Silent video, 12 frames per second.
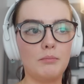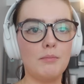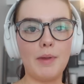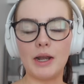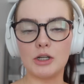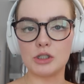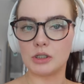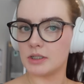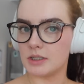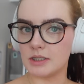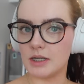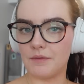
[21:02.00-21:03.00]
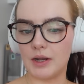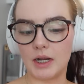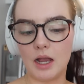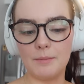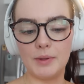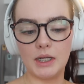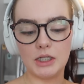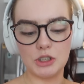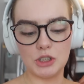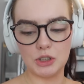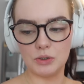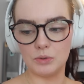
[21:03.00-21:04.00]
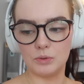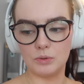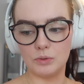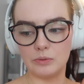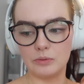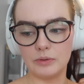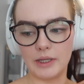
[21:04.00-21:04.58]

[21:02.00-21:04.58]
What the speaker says: managers and stuff had to come in and do,